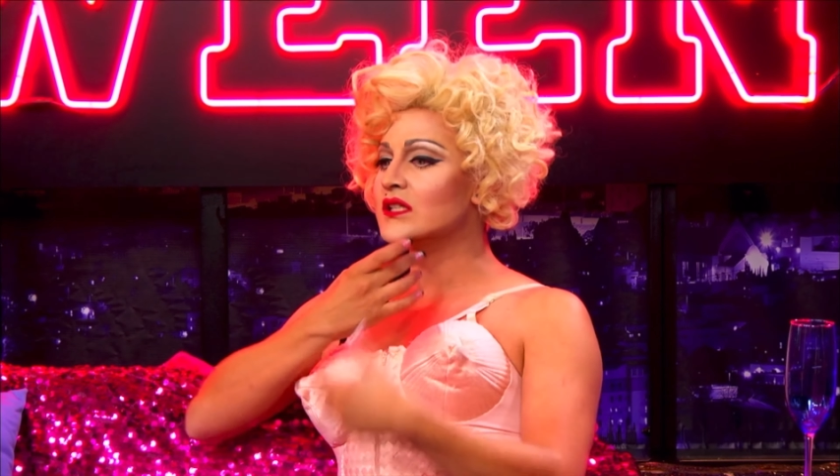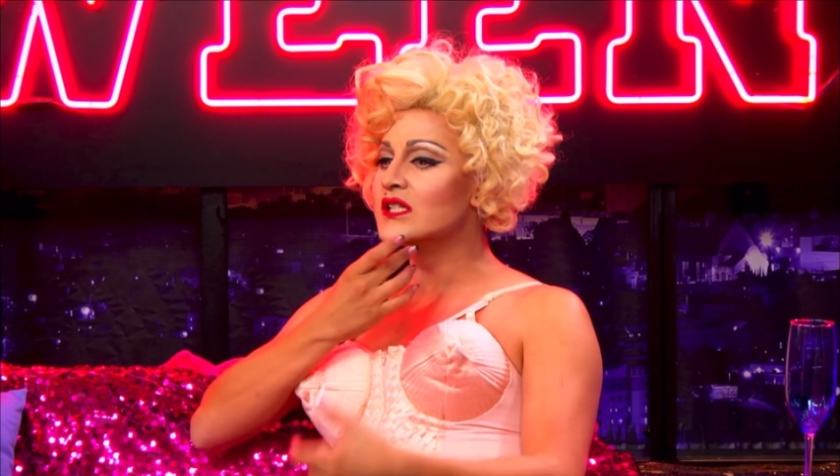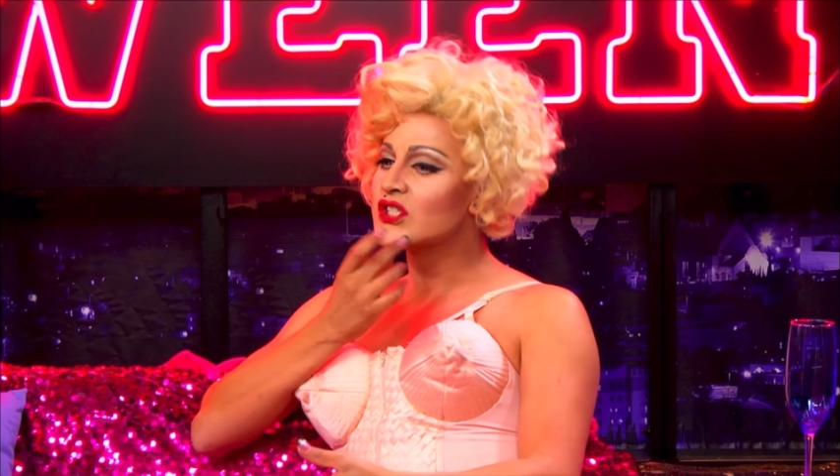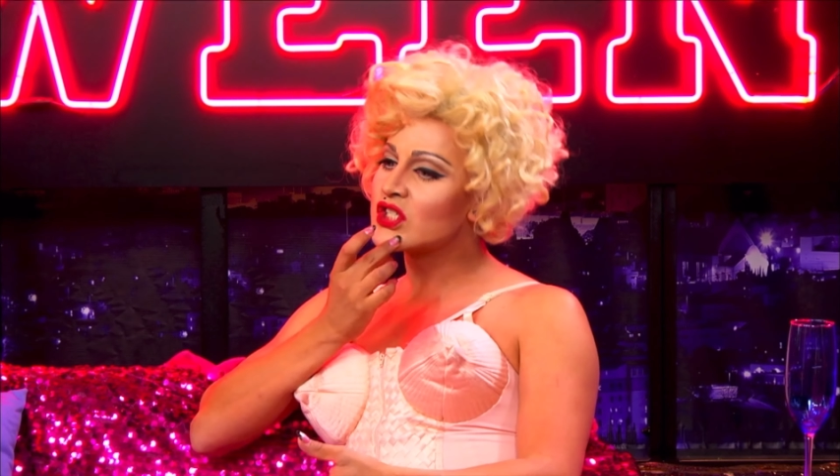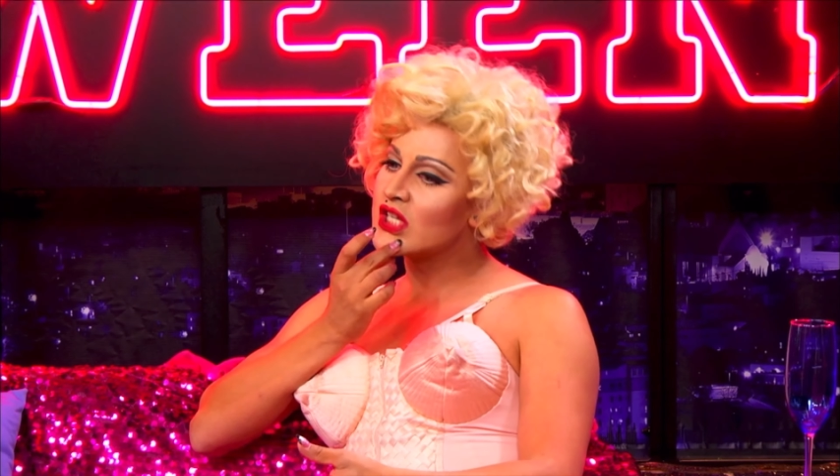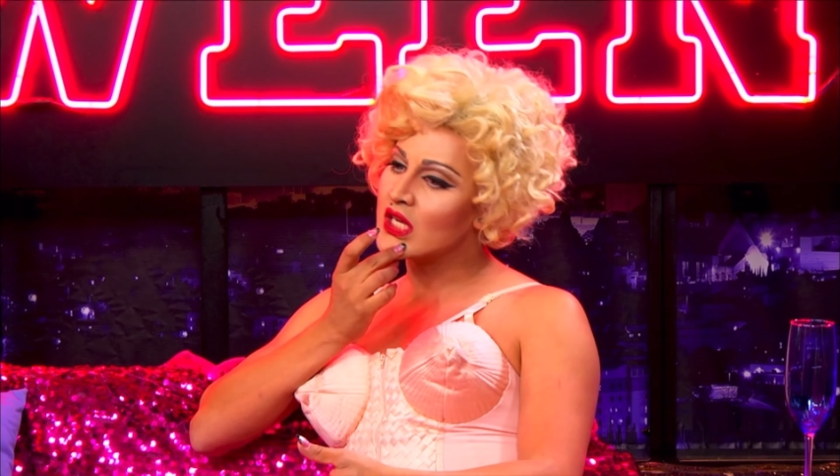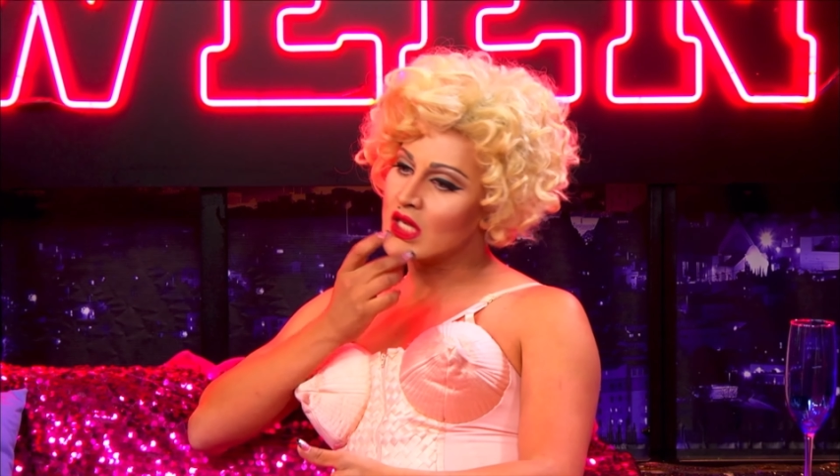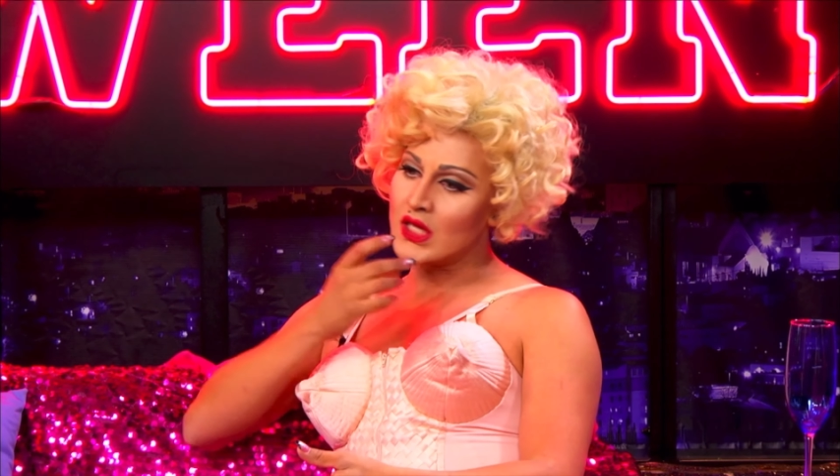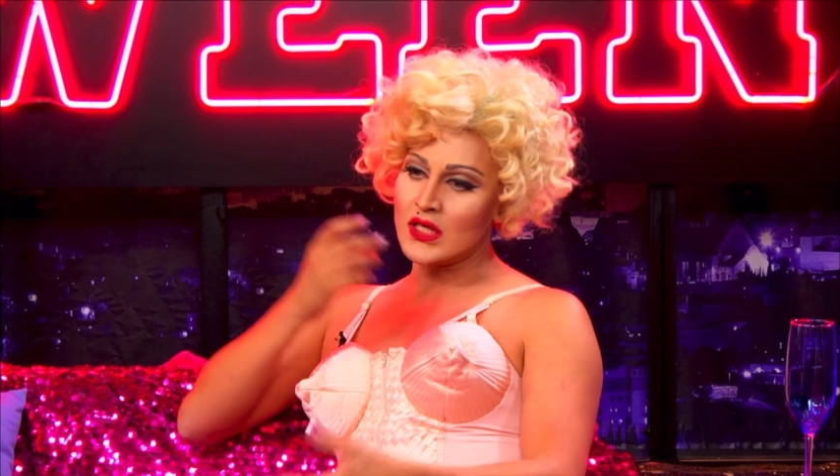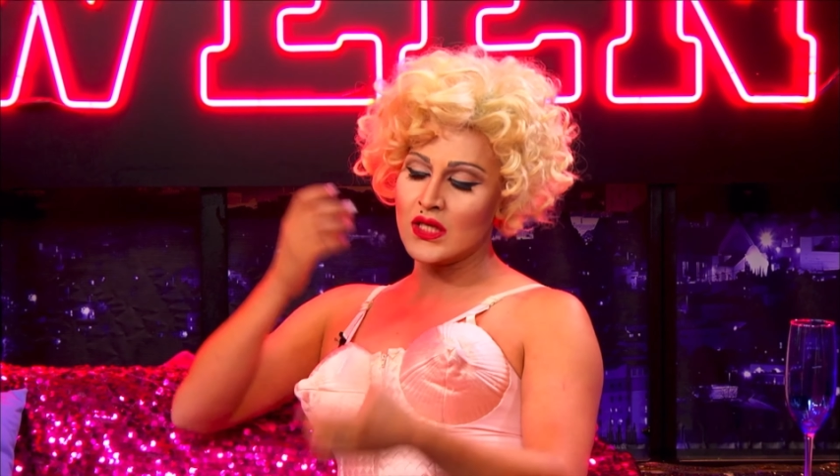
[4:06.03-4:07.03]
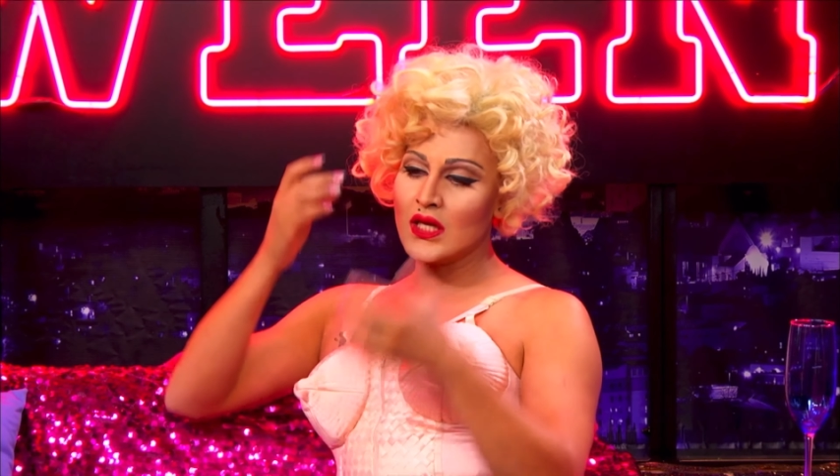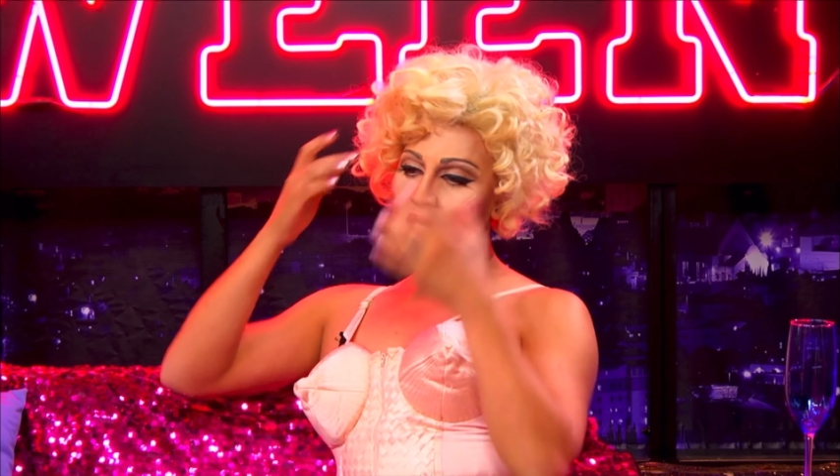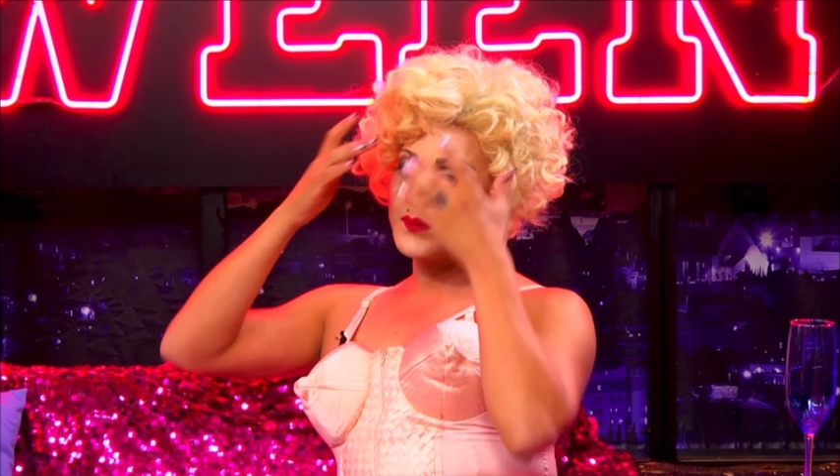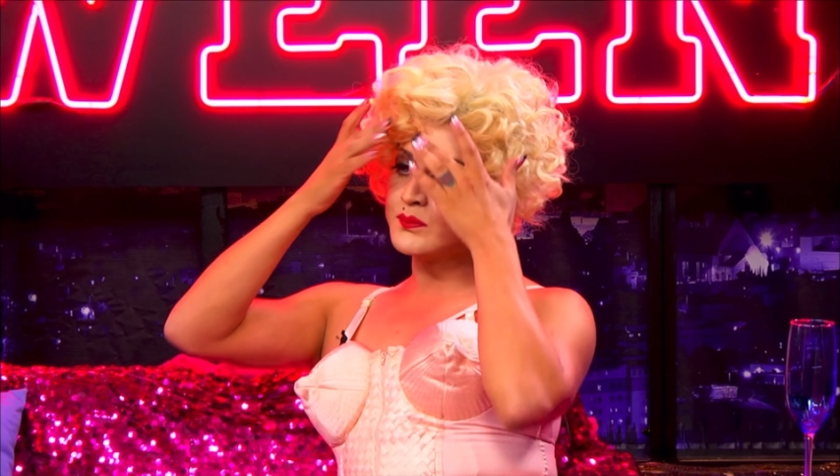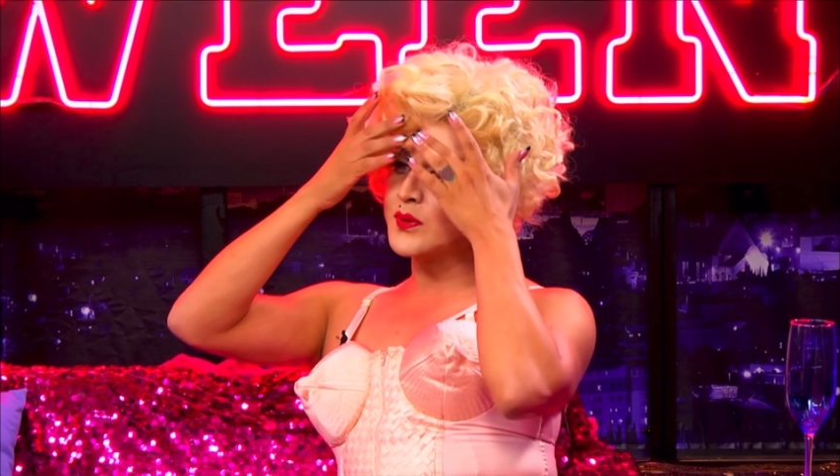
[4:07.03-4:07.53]
chin,
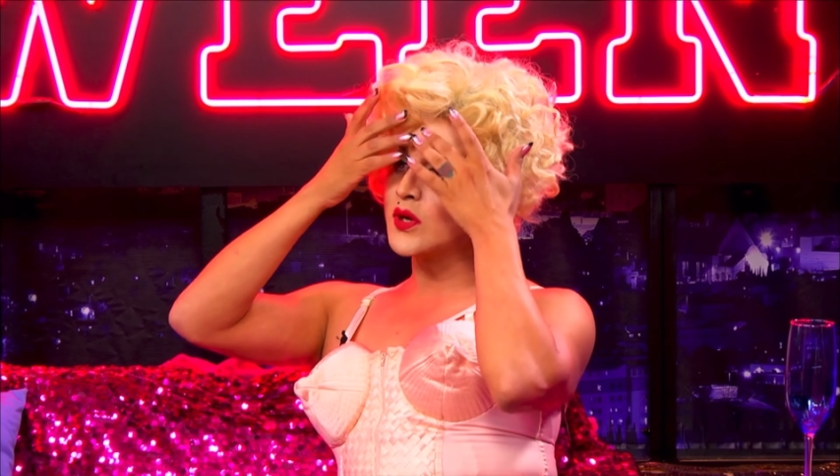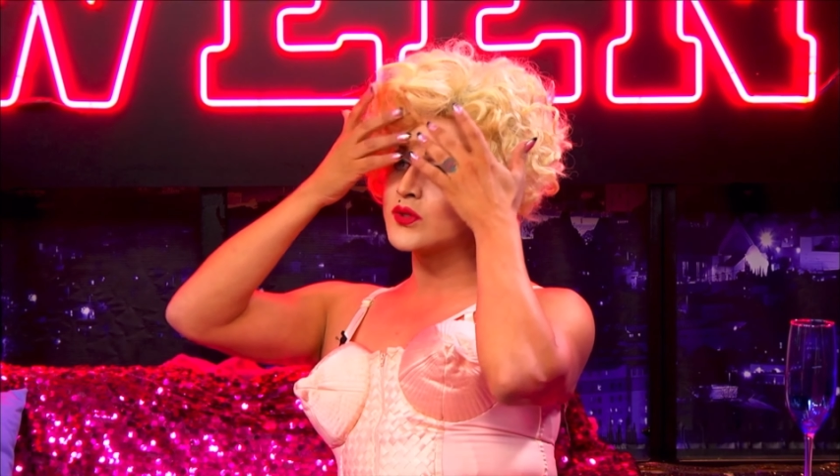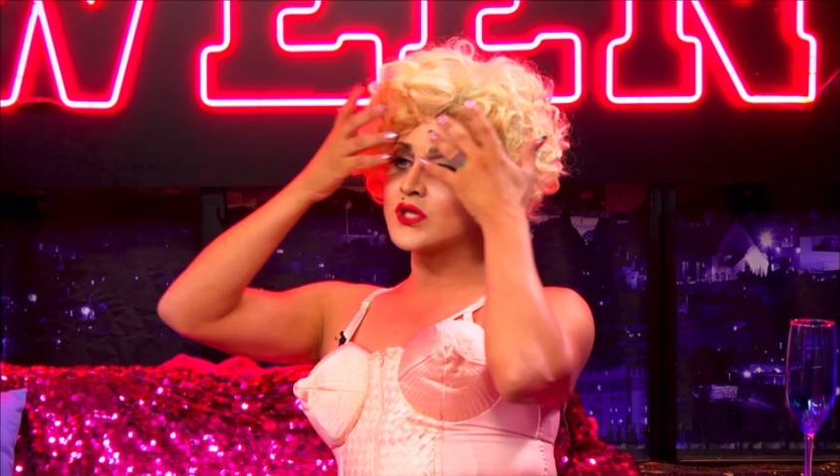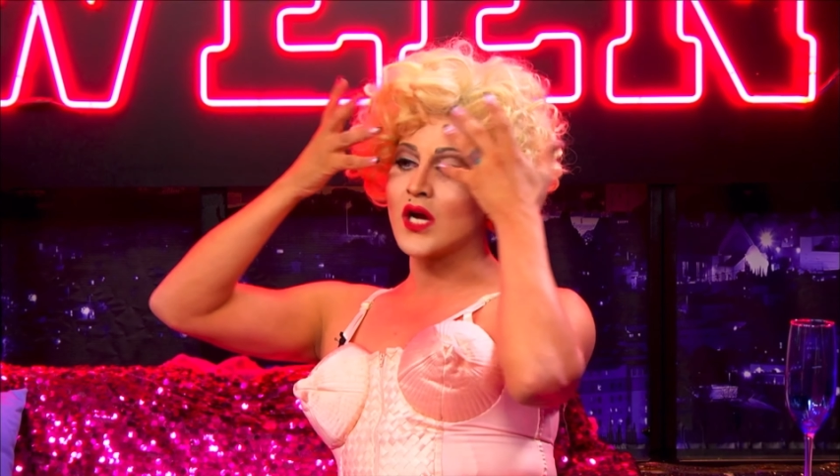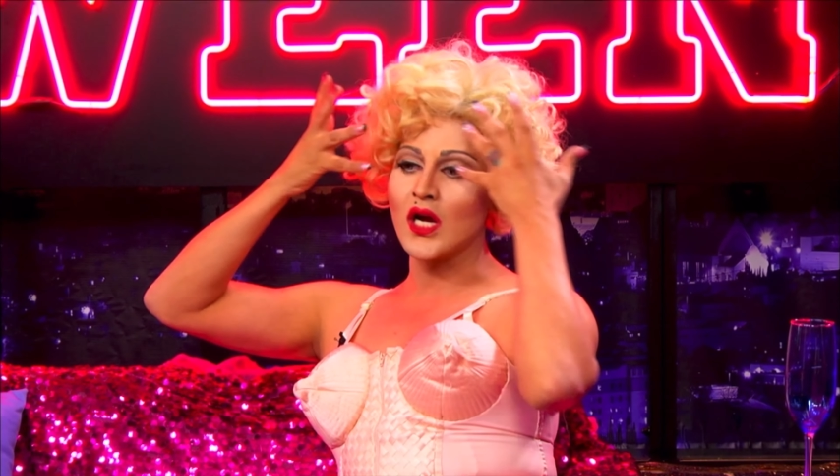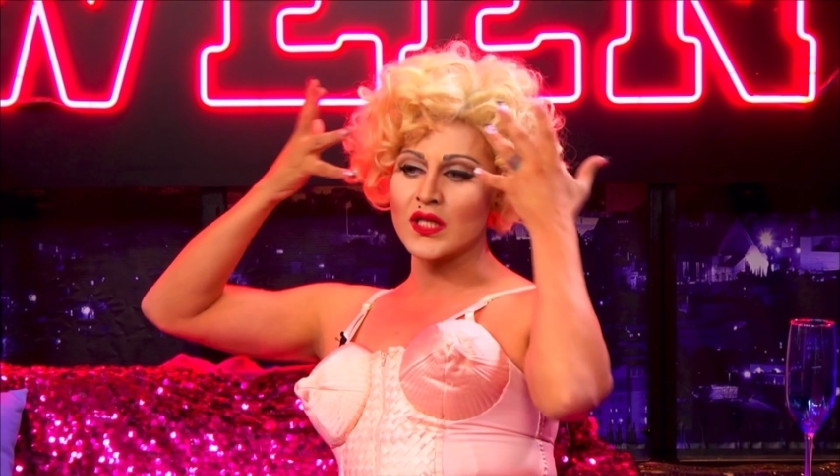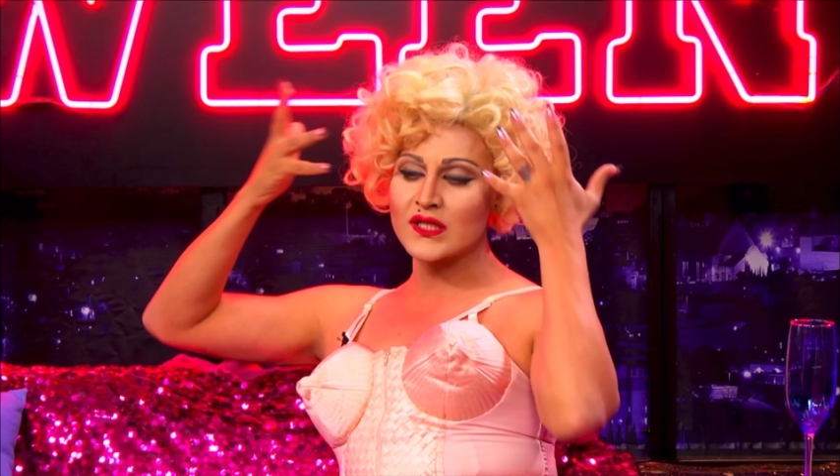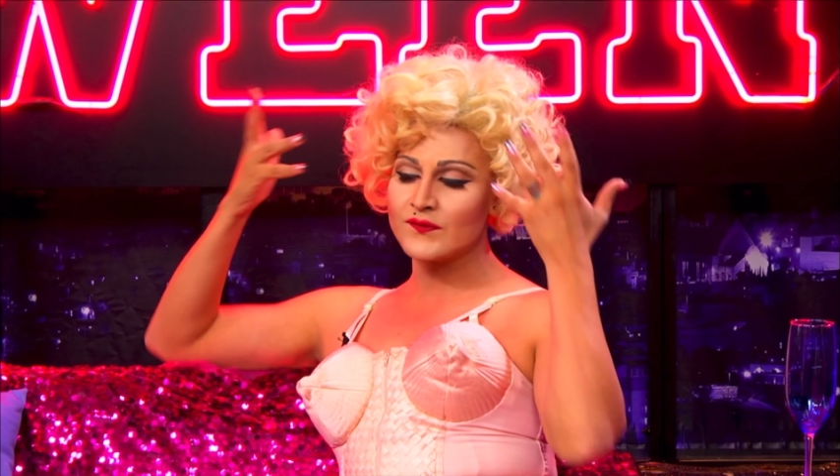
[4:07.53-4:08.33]
Botox,